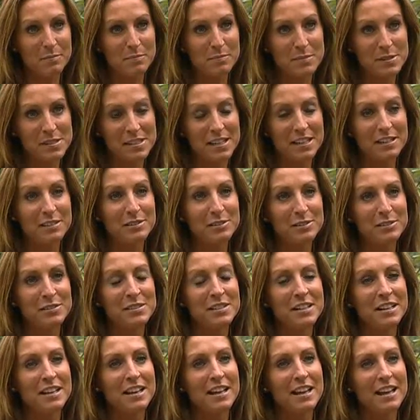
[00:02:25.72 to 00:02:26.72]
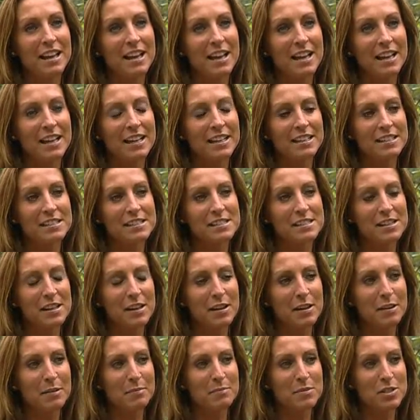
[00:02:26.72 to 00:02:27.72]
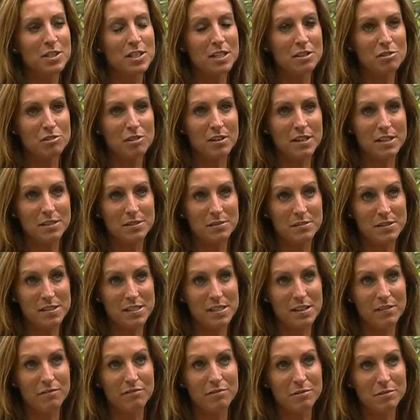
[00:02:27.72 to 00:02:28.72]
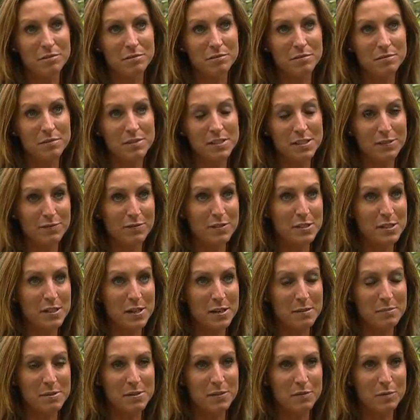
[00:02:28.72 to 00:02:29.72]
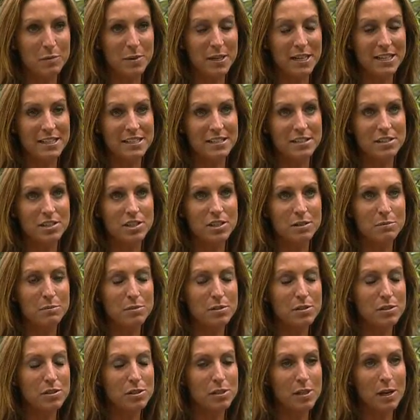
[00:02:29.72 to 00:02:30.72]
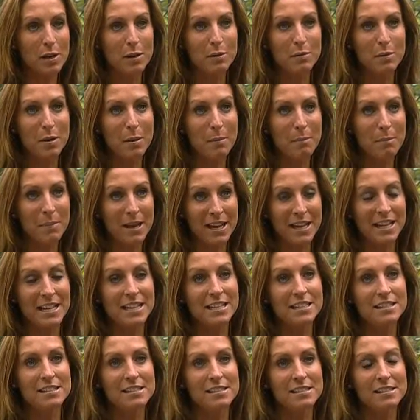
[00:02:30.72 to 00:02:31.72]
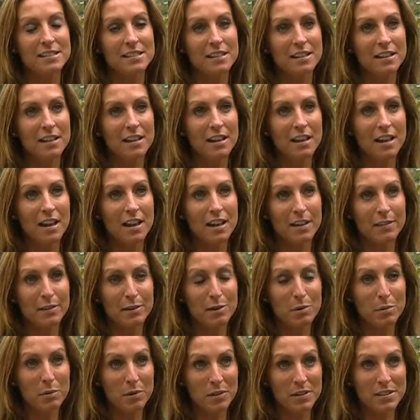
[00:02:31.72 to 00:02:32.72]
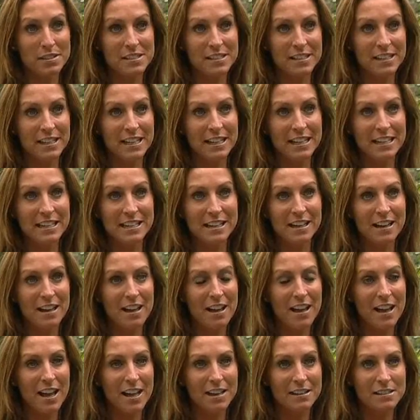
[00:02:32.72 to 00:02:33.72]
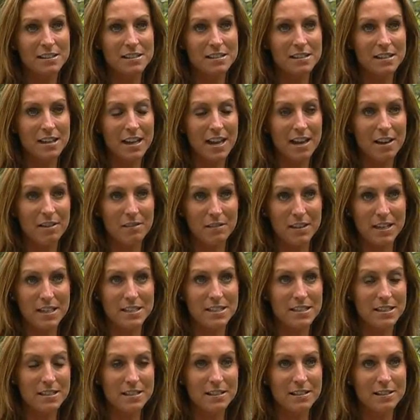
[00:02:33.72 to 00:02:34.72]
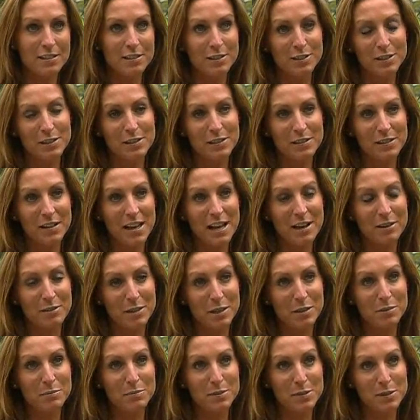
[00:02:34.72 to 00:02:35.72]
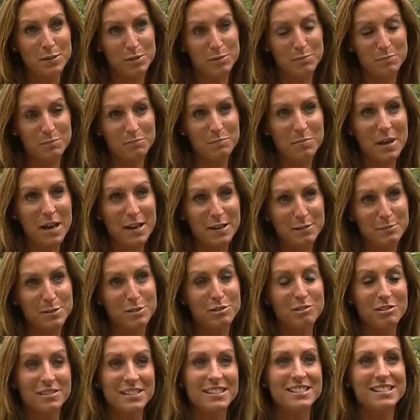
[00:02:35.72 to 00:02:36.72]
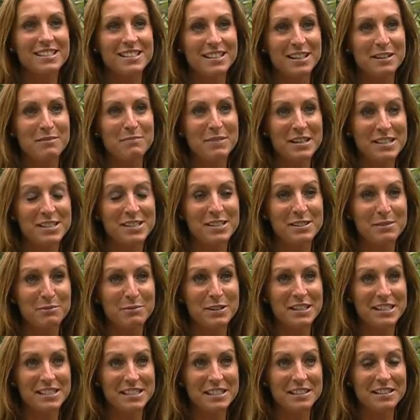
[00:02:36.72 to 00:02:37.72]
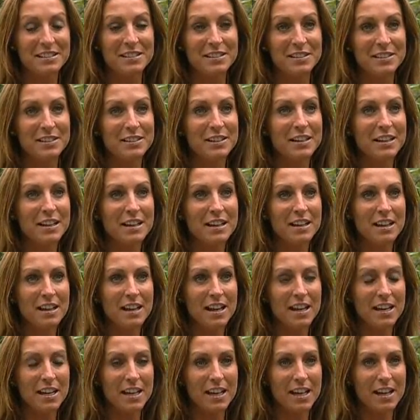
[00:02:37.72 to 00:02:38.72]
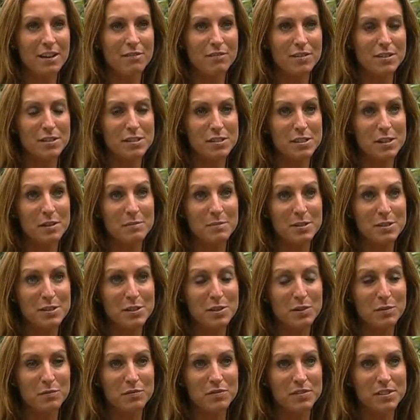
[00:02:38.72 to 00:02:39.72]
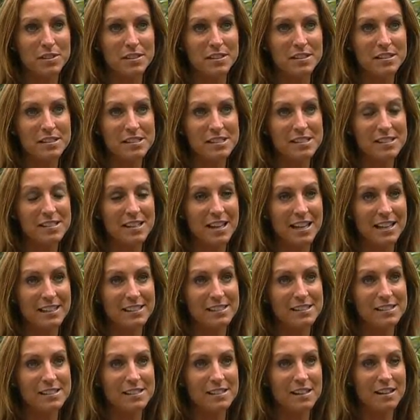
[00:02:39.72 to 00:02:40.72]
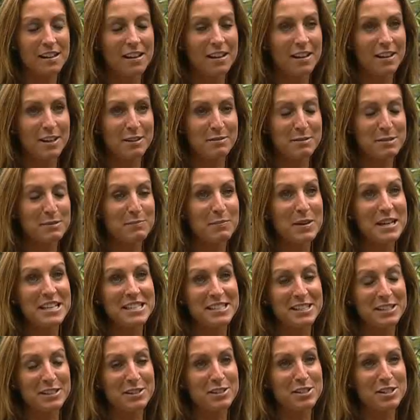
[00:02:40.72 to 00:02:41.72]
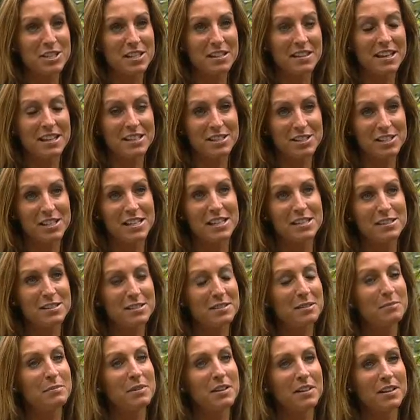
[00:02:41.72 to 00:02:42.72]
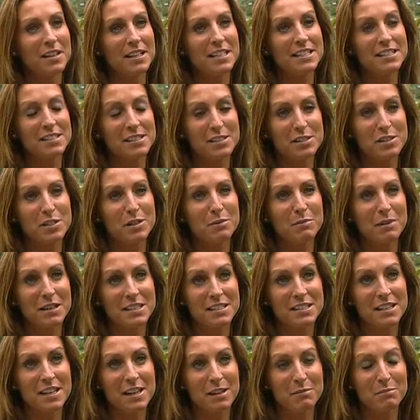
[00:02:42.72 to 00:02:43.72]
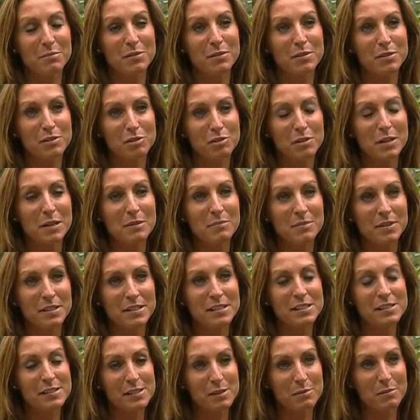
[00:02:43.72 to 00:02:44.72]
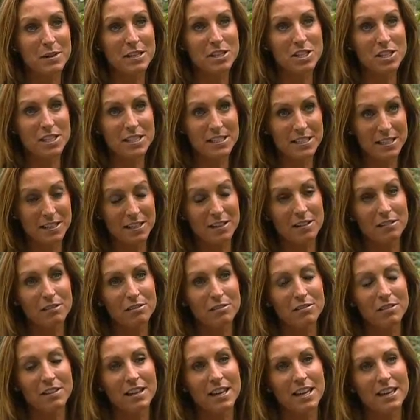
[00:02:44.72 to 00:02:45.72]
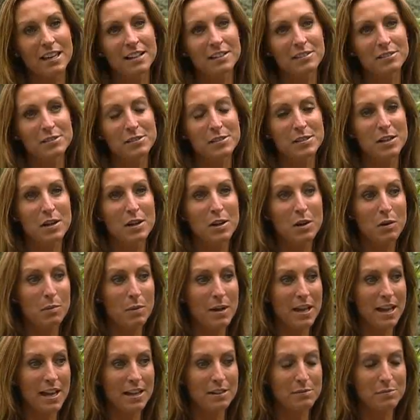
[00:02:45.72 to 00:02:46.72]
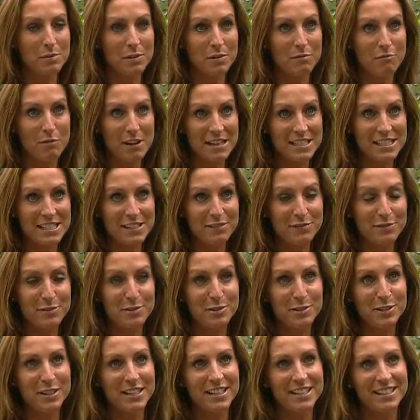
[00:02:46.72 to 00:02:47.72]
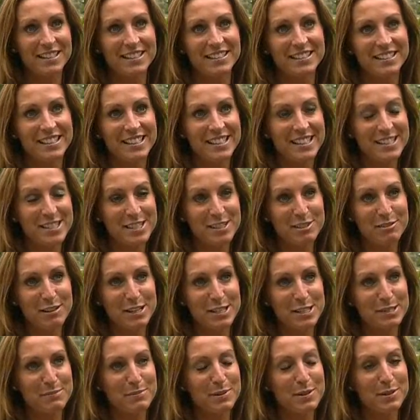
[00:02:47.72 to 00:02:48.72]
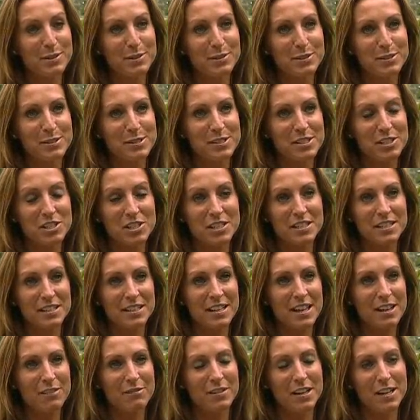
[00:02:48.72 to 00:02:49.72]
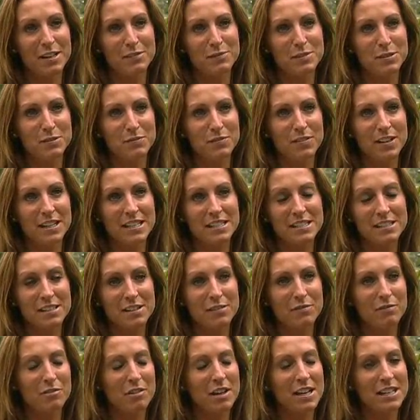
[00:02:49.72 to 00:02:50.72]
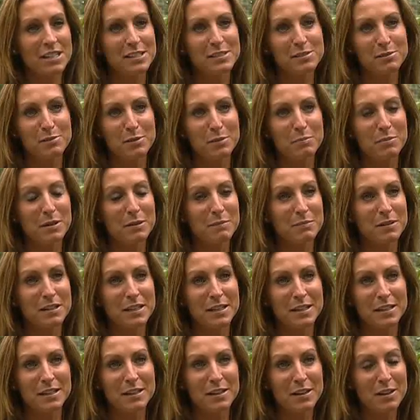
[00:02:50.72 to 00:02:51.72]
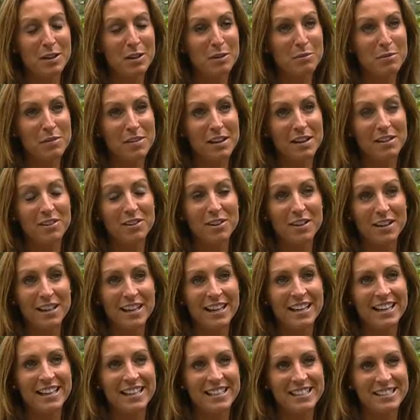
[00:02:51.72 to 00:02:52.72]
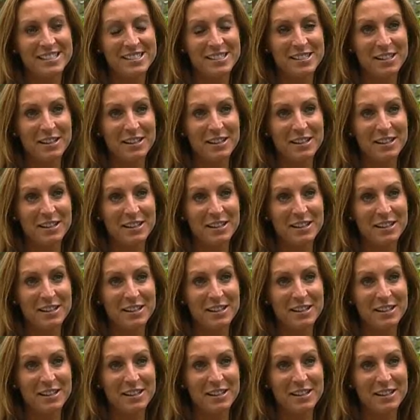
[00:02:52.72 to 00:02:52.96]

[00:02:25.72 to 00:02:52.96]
salon, and she tried on several different types of wigs, and she was so amazed at the quality and how they didn't look how you would perhaps traditionally imagine a wig to look, and it gave her so much confidence, and it was amazing because she then changed her mind and she went ahead with the treatment. So when she did go through the hair loss, we had one ready for her straight to put on, so she didn't ever have to face her friends or the public without her hair.